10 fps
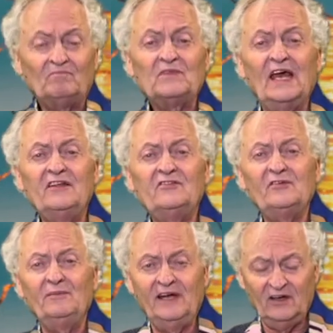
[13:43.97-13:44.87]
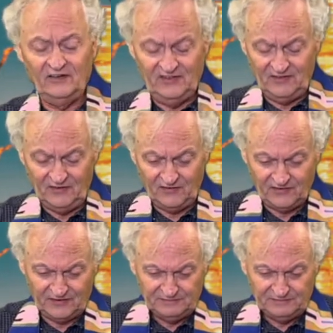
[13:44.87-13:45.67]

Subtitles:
and Samaritans,